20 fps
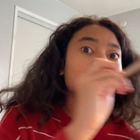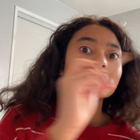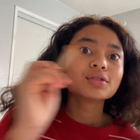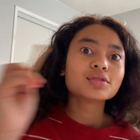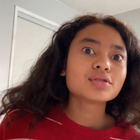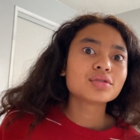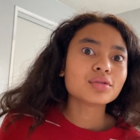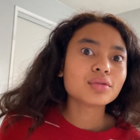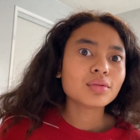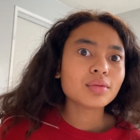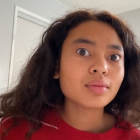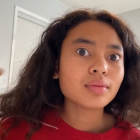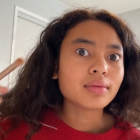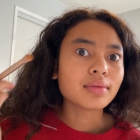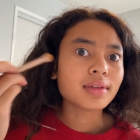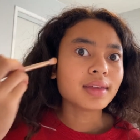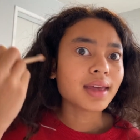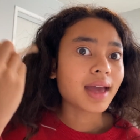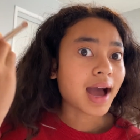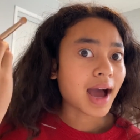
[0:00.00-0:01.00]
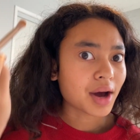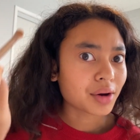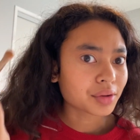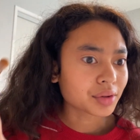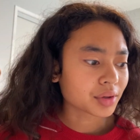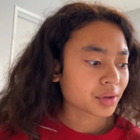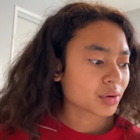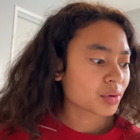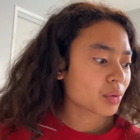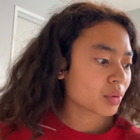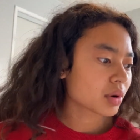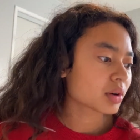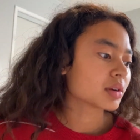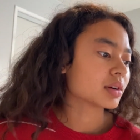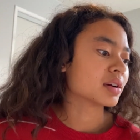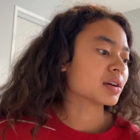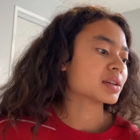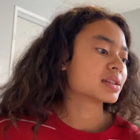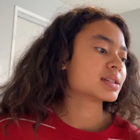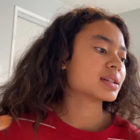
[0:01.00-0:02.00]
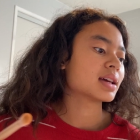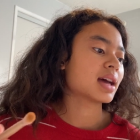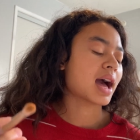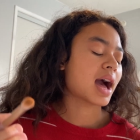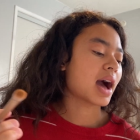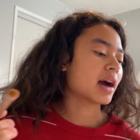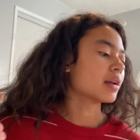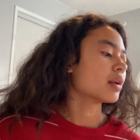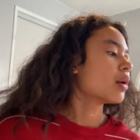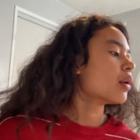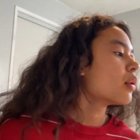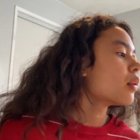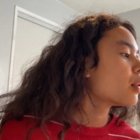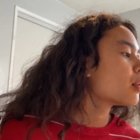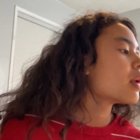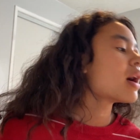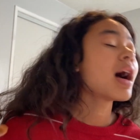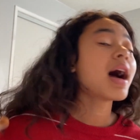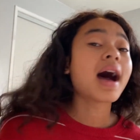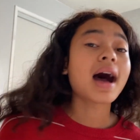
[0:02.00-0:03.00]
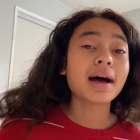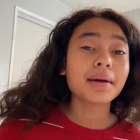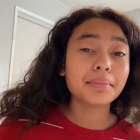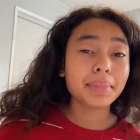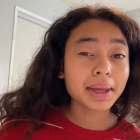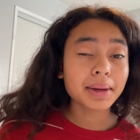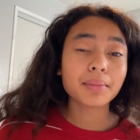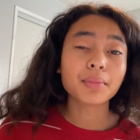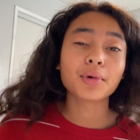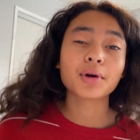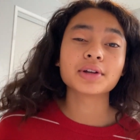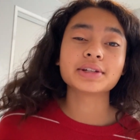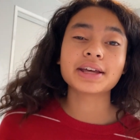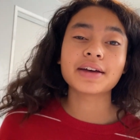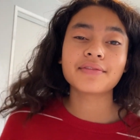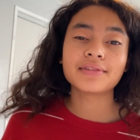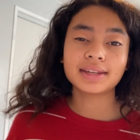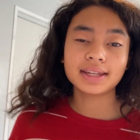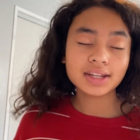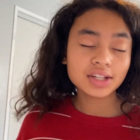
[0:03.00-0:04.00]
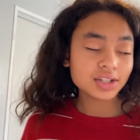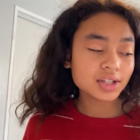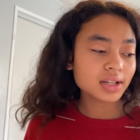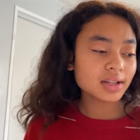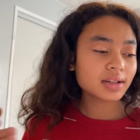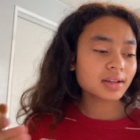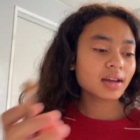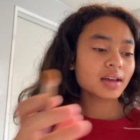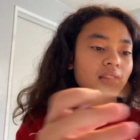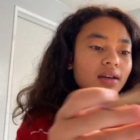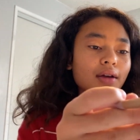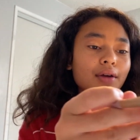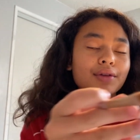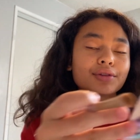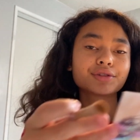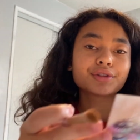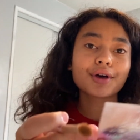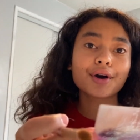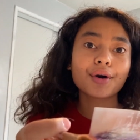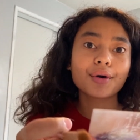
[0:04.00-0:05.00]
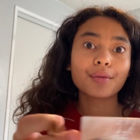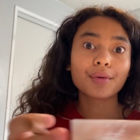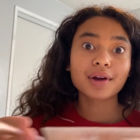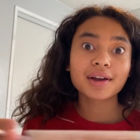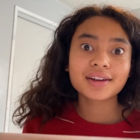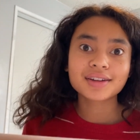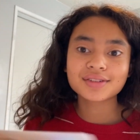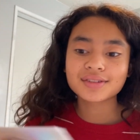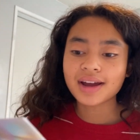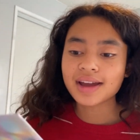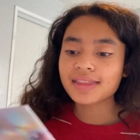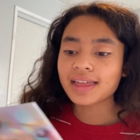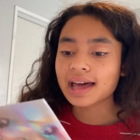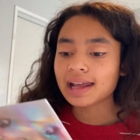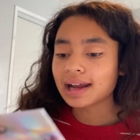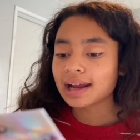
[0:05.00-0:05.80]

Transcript: to the outer corner to add a bit more definition. So we're gonna try that